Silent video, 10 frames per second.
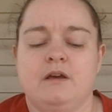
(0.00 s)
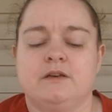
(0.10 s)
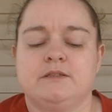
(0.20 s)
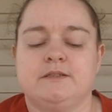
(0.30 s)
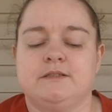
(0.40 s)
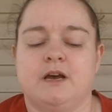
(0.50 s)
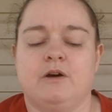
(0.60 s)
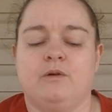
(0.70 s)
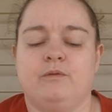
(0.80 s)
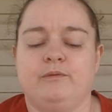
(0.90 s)

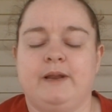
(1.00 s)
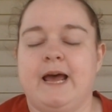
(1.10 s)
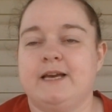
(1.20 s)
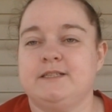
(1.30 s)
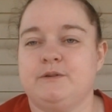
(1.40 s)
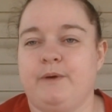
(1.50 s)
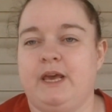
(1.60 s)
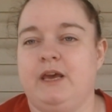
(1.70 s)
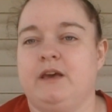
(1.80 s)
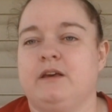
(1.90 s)
So last
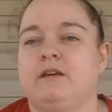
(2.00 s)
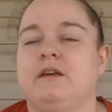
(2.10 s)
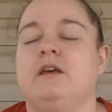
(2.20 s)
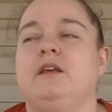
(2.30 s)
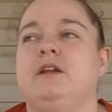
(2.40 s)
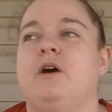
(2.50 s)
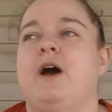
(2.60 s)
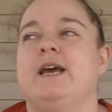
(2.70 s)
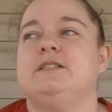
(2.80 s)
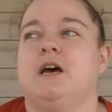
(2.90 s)
week,
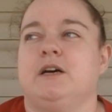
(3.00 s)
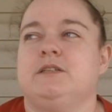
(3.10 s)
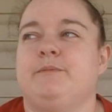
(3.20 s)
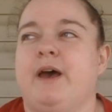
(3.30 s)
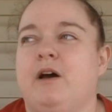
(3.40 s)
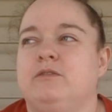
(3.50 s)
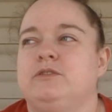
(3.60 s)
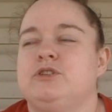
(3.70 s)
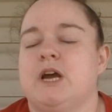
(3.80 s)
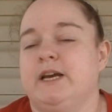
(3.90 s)
I talked
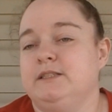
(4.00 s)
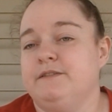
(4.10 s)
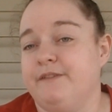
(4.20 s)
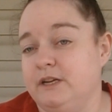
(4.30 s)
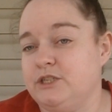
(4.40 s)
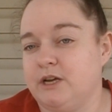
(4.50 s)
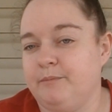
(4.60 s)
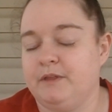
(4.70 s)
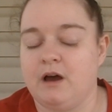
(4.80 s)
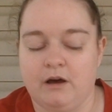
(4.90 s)
about trying to finish
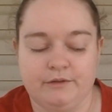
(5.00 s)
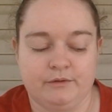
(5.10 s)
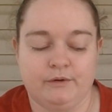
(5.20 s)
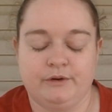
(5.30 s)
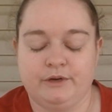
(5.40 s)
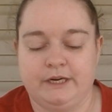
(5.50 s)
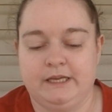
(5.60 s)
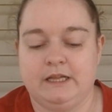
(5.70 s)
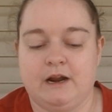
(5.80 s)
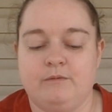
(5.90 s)
up the Hawthorne
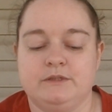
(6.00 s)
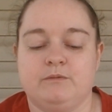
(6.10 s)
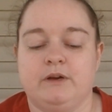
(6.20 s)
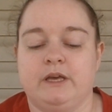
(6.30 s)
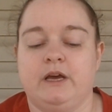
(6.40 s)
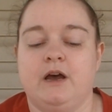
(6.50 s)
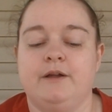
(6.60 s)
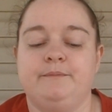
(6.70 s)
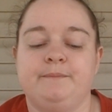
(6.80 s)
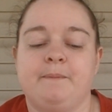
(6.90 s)
hoodie that I was working on.